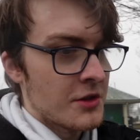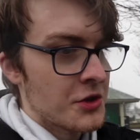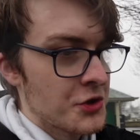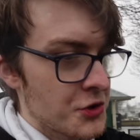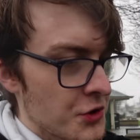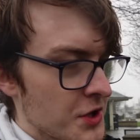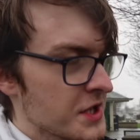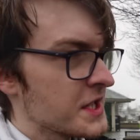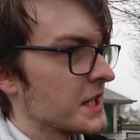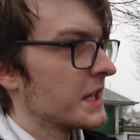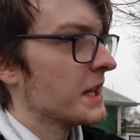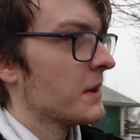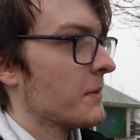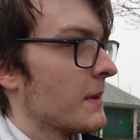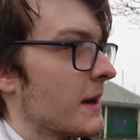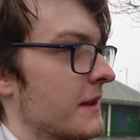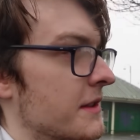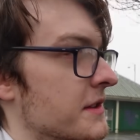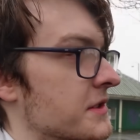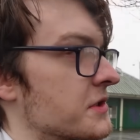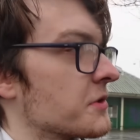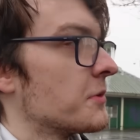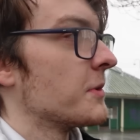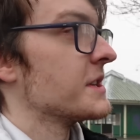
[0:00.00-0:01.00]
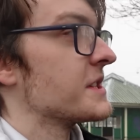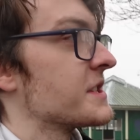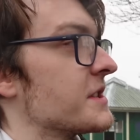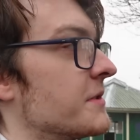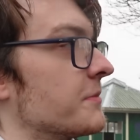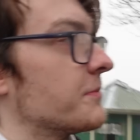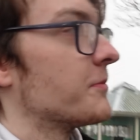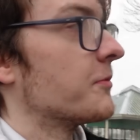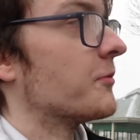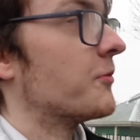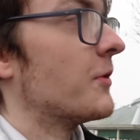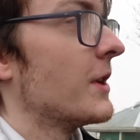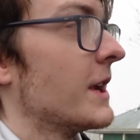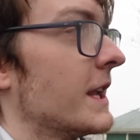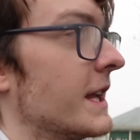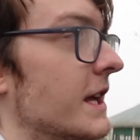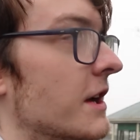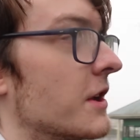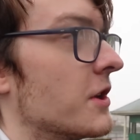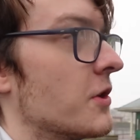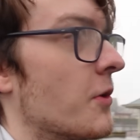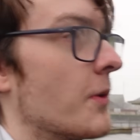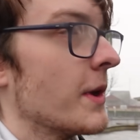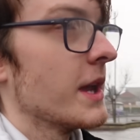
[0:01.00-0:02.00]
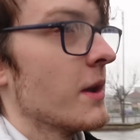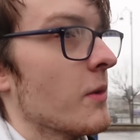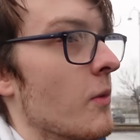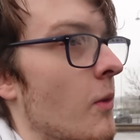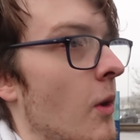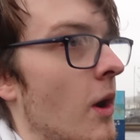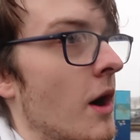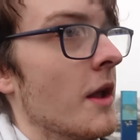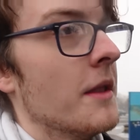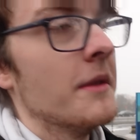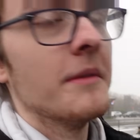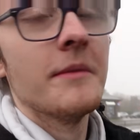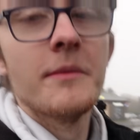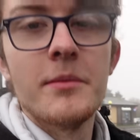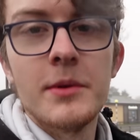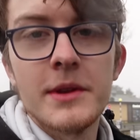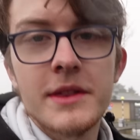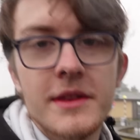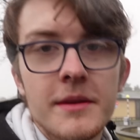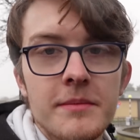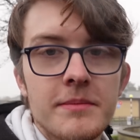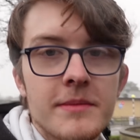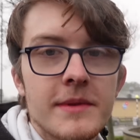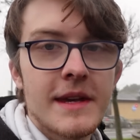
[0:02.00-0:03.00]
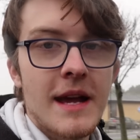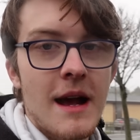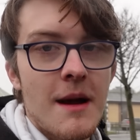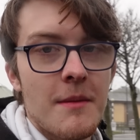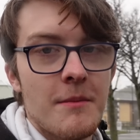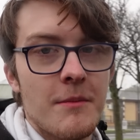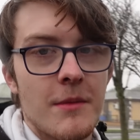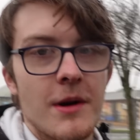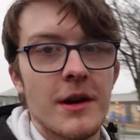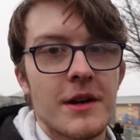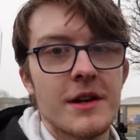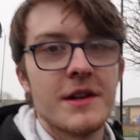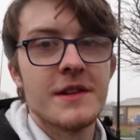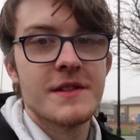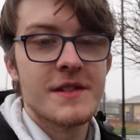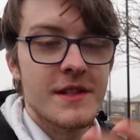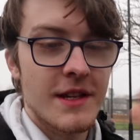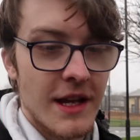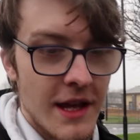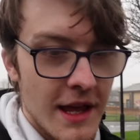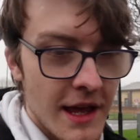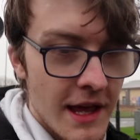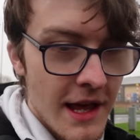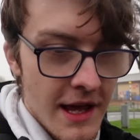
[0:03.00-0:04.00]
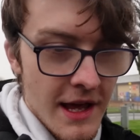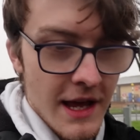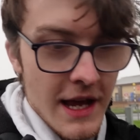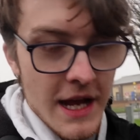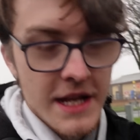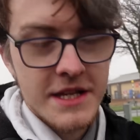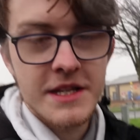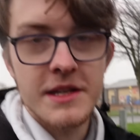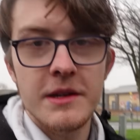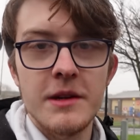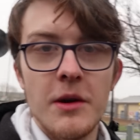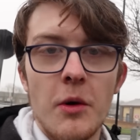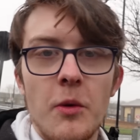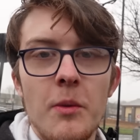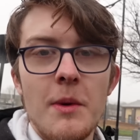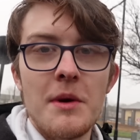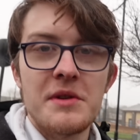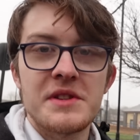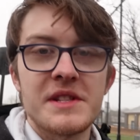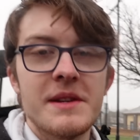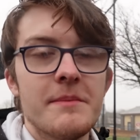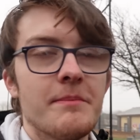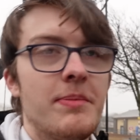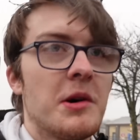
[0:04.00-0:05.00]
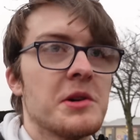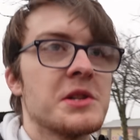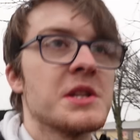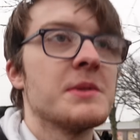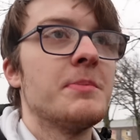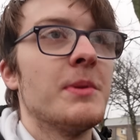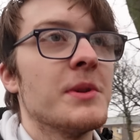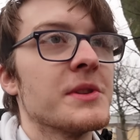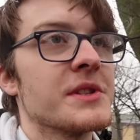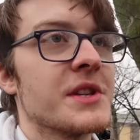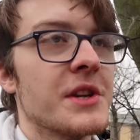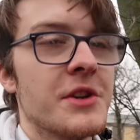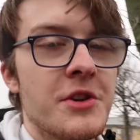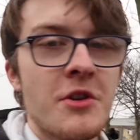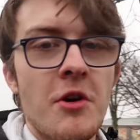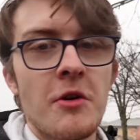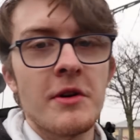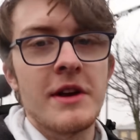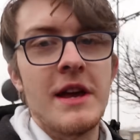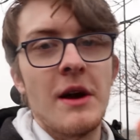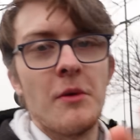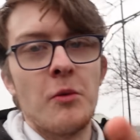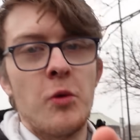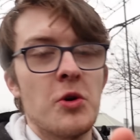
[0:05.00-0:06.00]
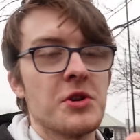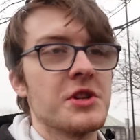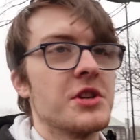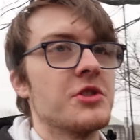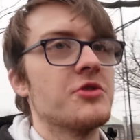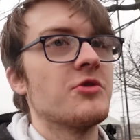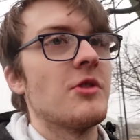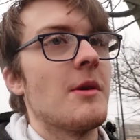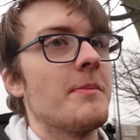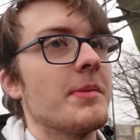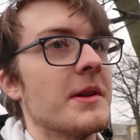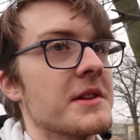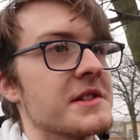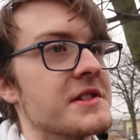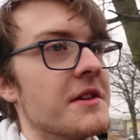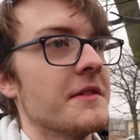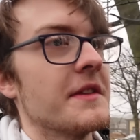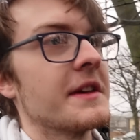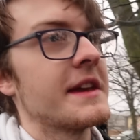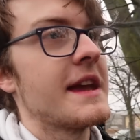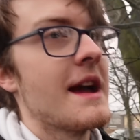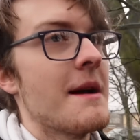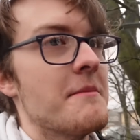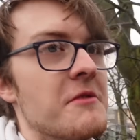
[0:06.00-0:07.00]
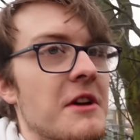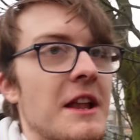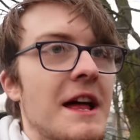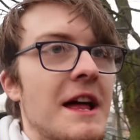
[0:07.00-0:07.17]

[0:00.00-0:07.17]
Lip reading: The drizzly weather's always the really annoying one with the camera, because like it's almost impossible to not get water droplets on the camera